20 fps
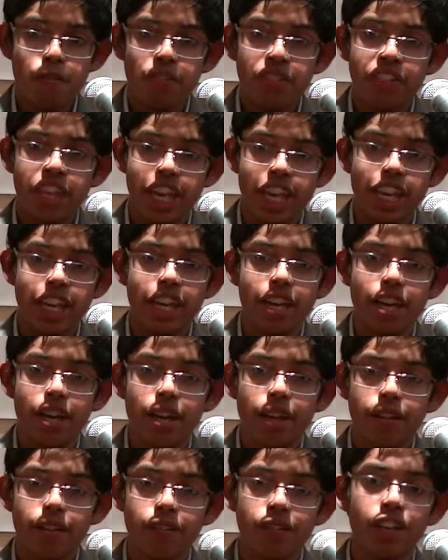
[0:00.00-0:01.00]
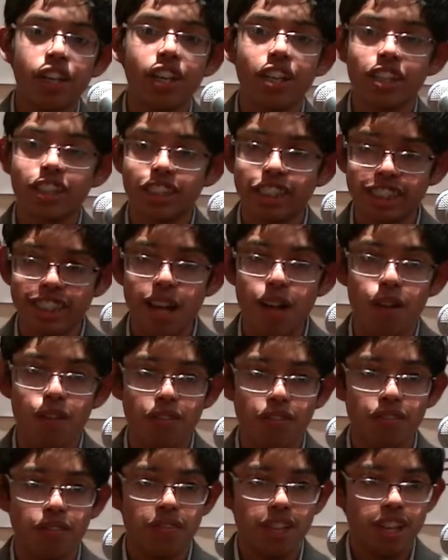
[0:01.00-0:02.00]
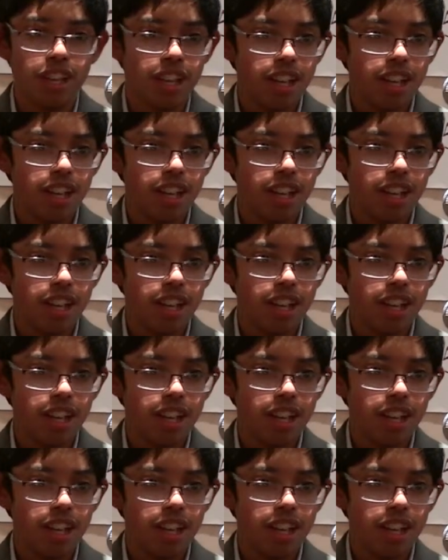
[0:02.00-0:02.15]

Think for yourself.